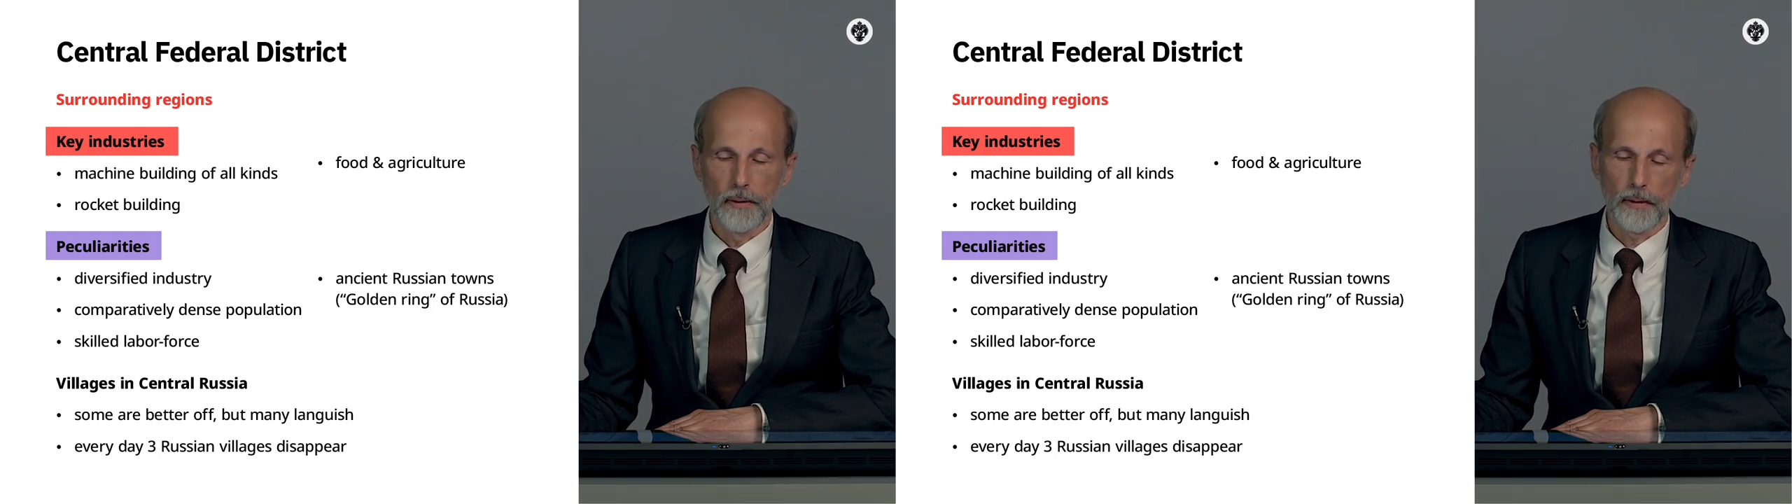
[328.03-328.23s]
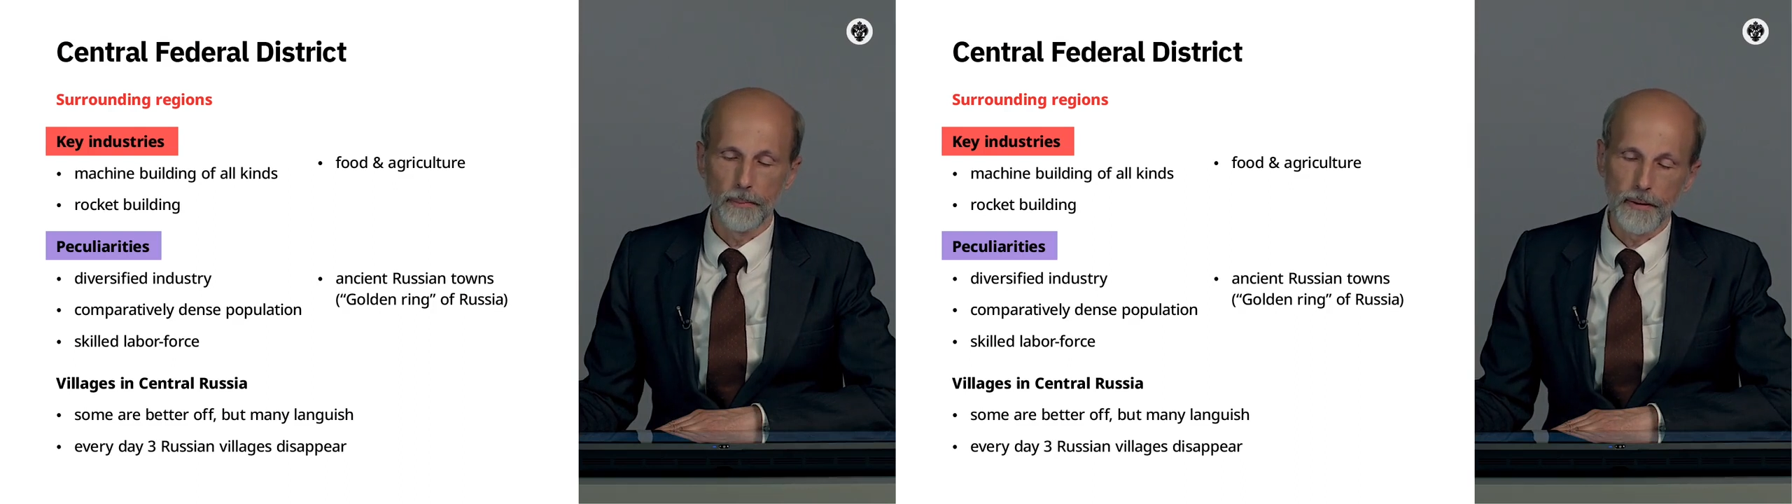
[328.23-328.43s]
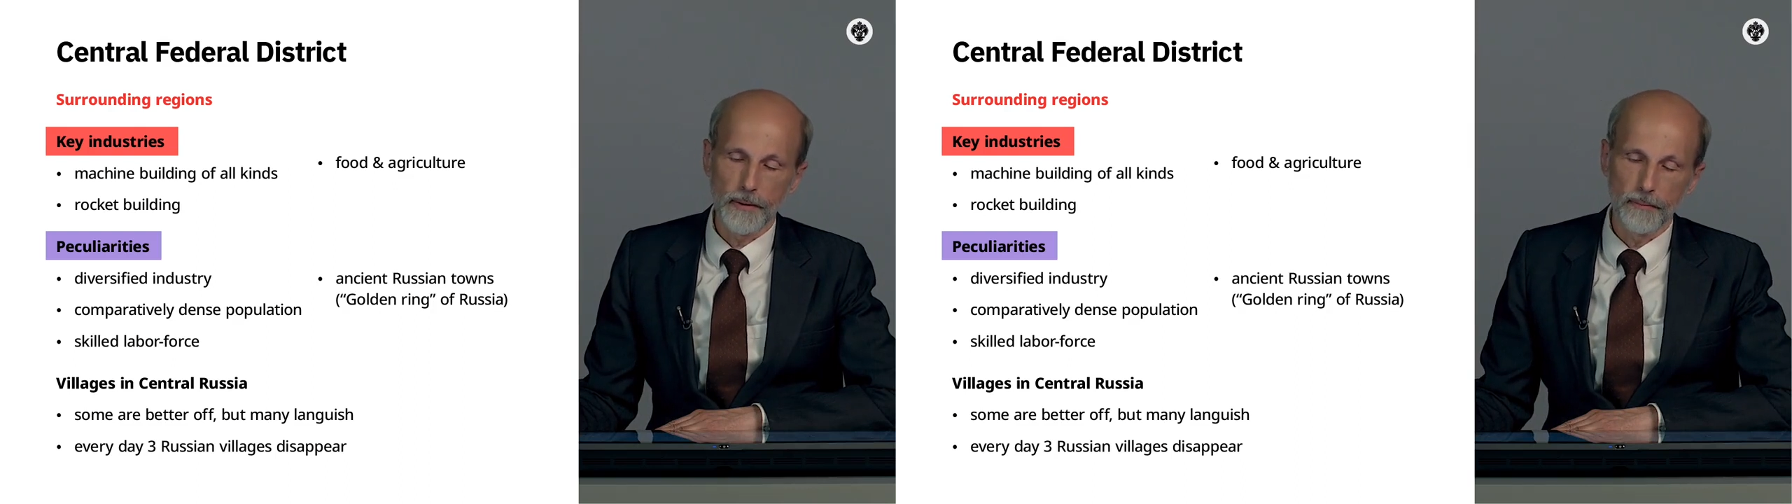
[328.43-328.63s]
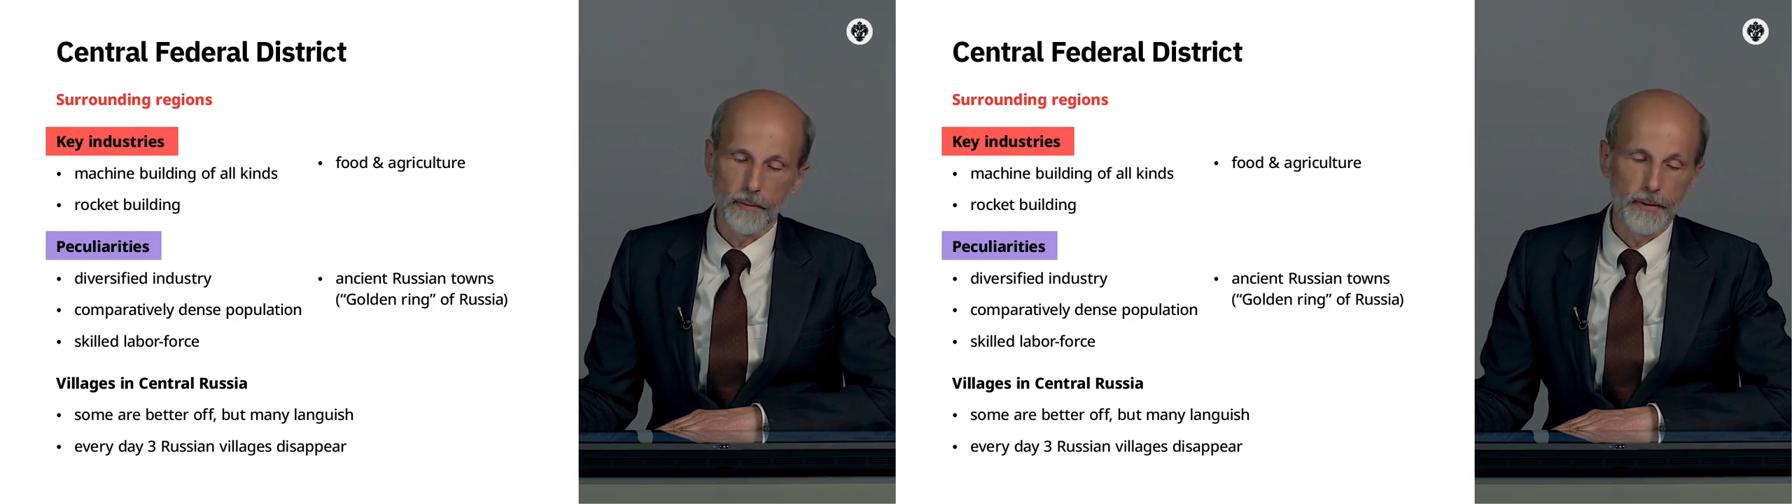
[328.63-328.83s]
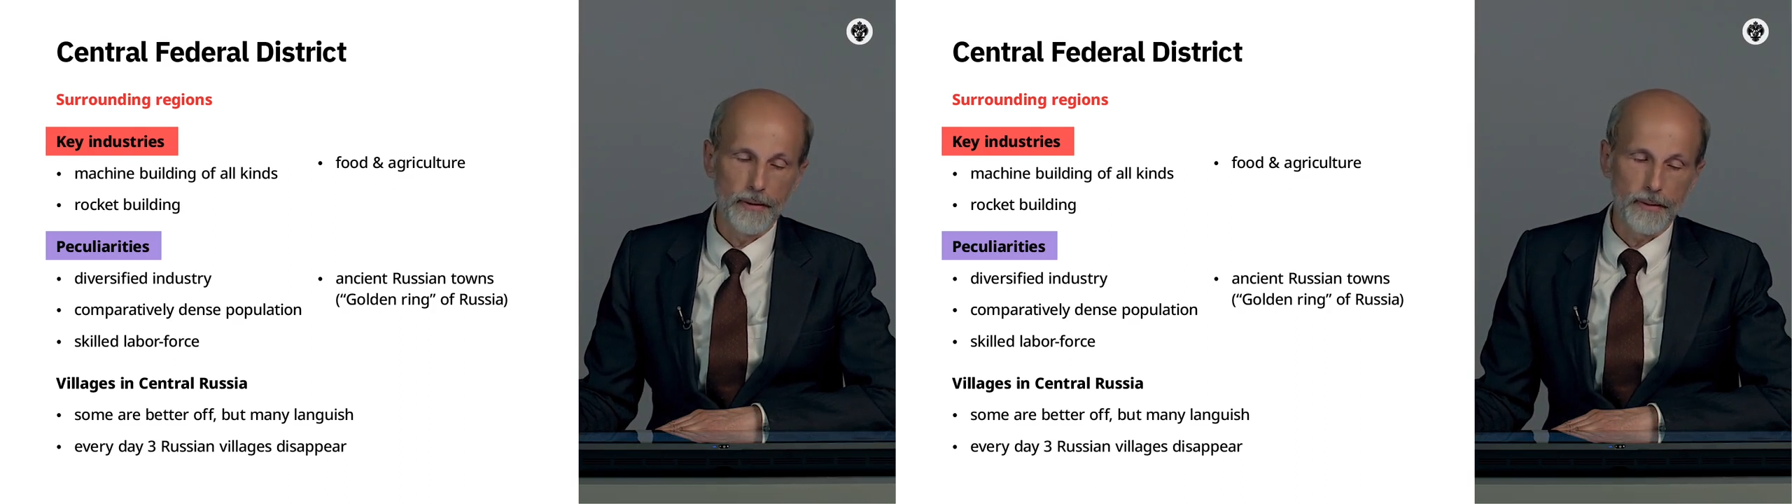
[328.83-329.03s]
a
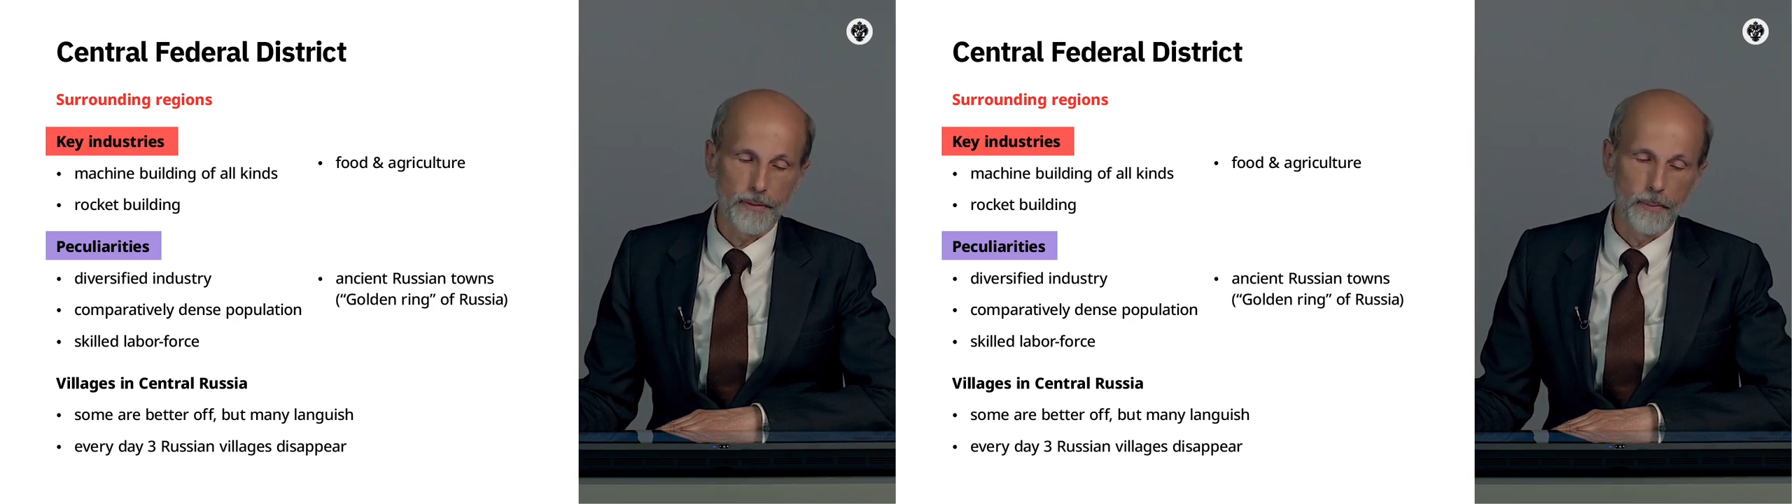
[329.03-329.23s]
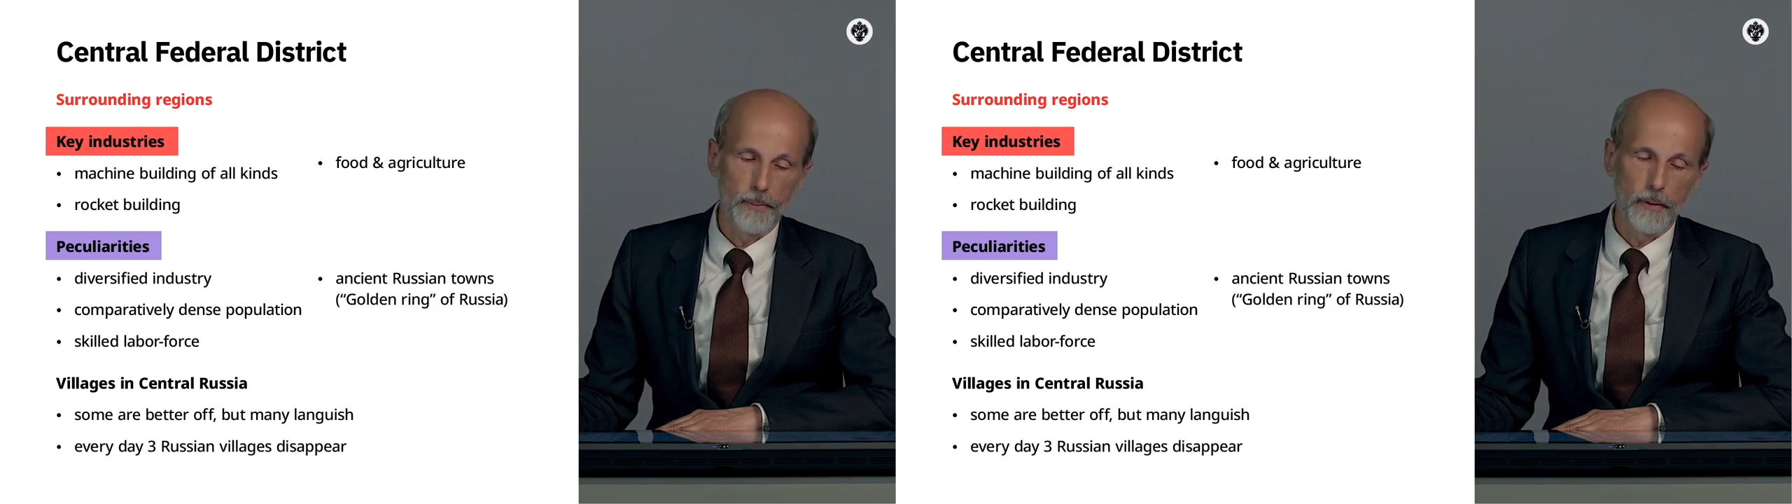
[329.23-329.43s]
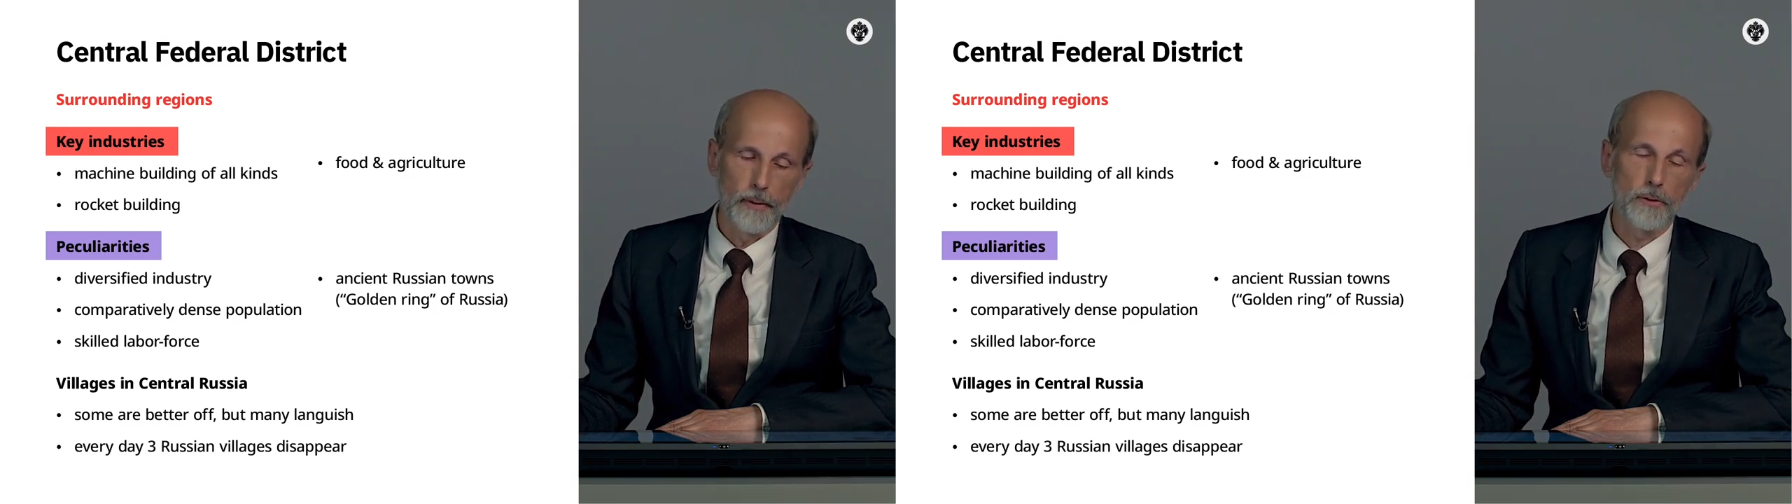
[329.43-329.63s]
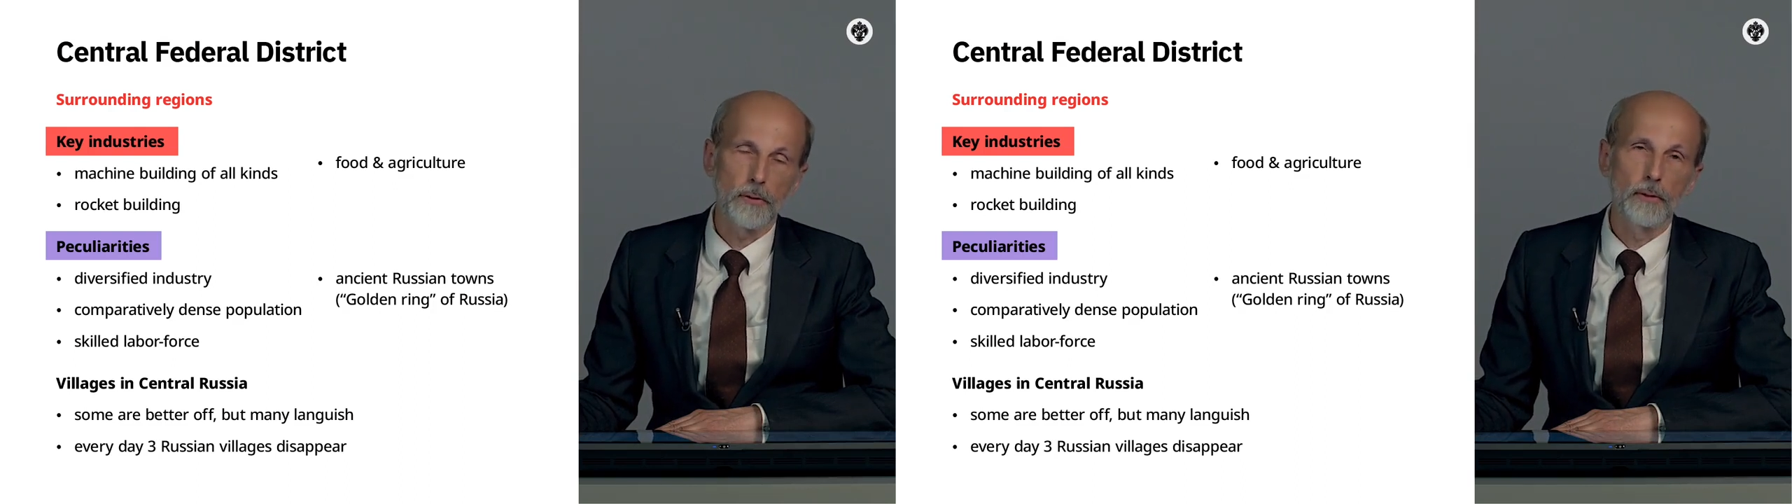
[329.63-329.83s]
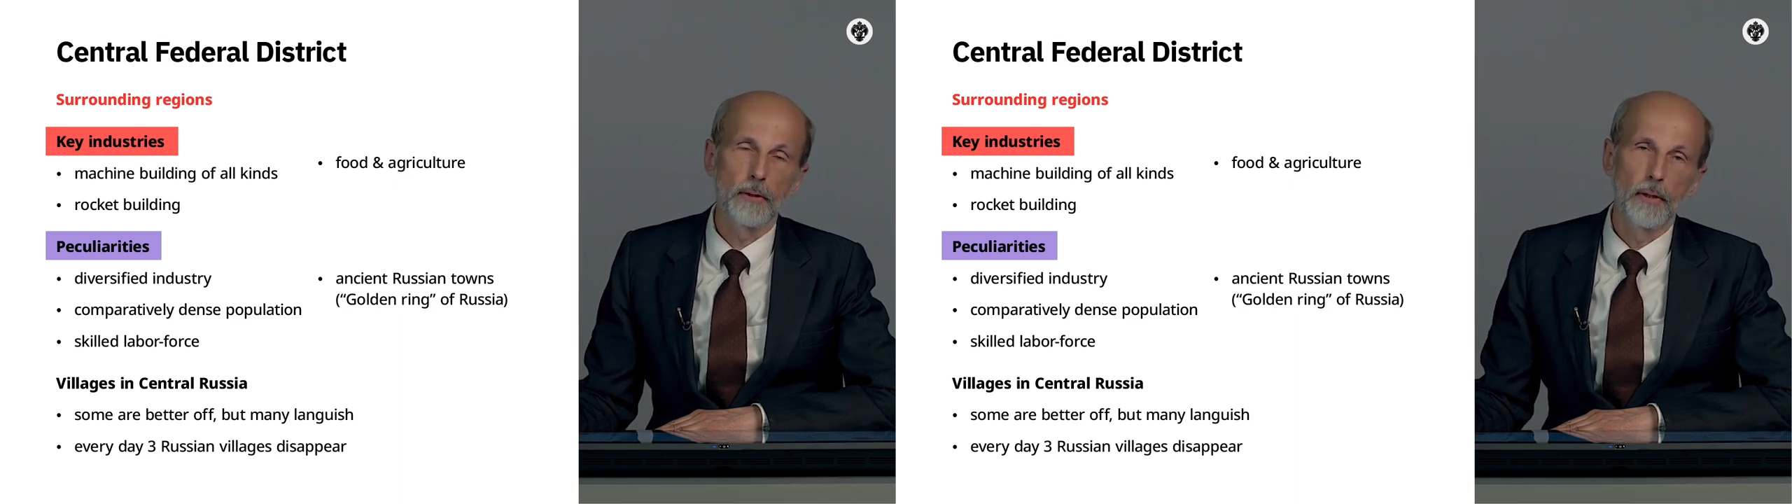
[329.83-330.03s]
comparatively dense population,